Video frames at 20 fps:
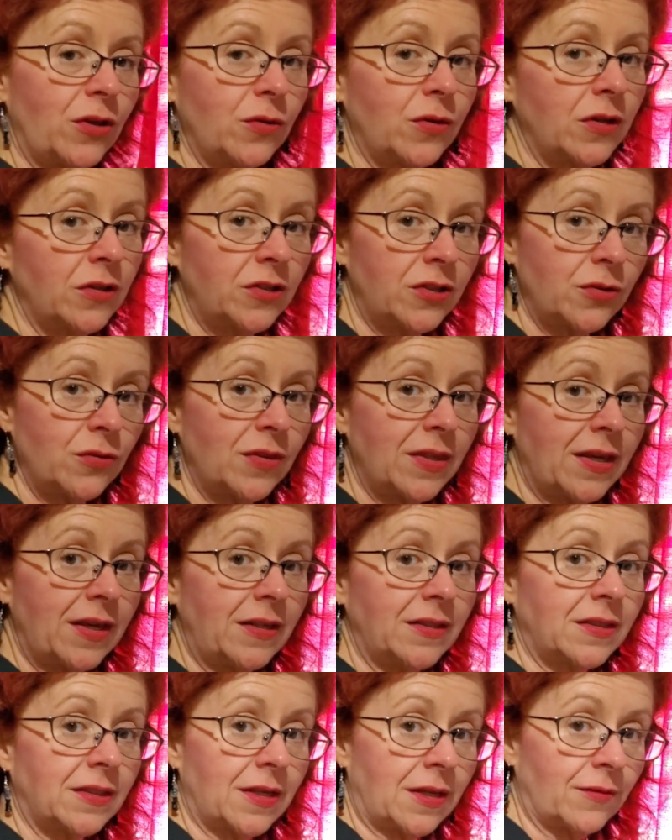you could do
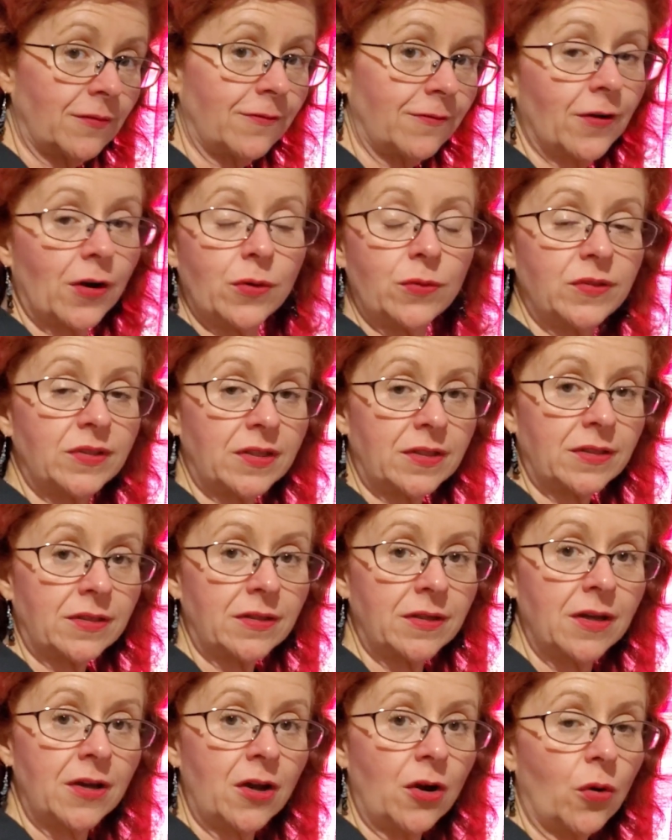these in
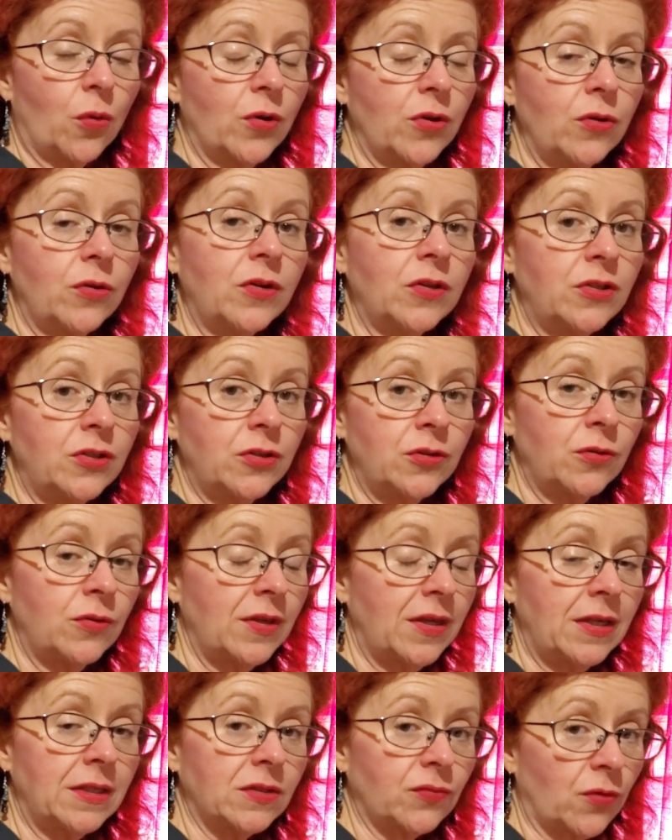frozen or you could do
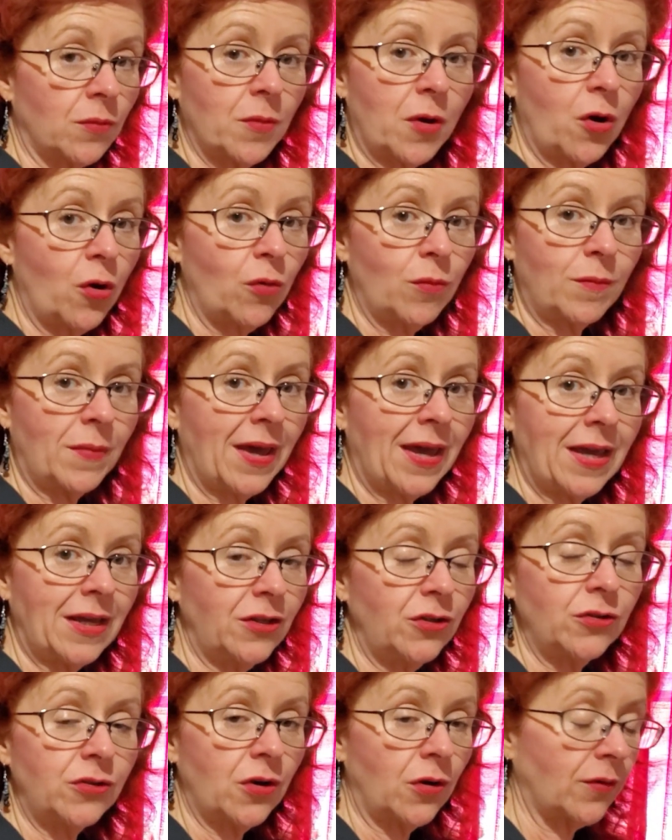these from homemade.
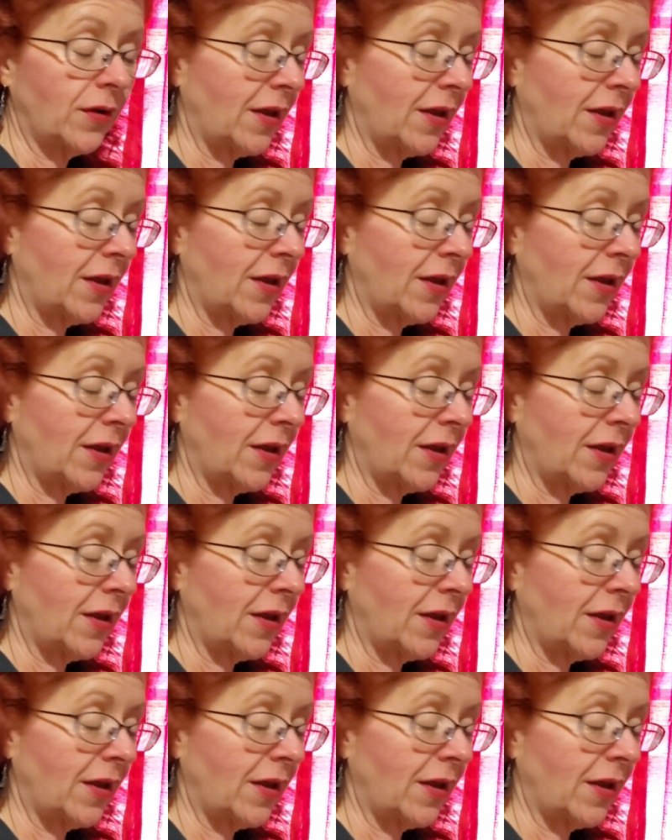You don't